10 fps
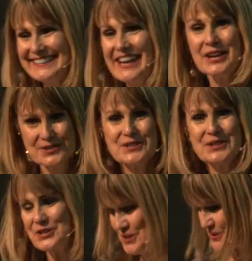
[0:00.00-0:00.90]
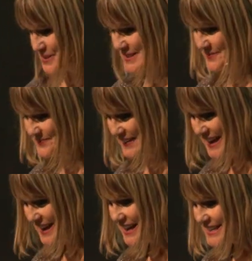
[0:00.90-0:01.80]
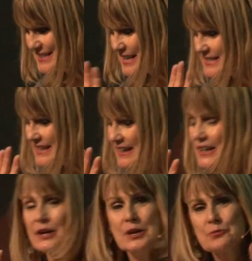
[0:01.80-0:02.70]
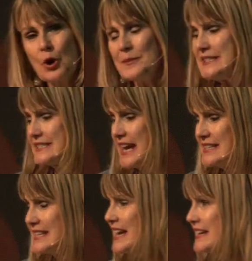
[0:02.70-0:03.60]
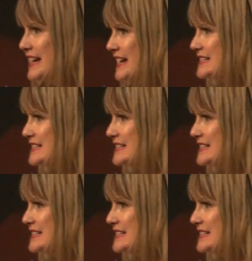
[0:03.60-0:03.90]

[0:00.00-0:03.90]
Here's the good news. It says in Romans 10:10, 10, 10, it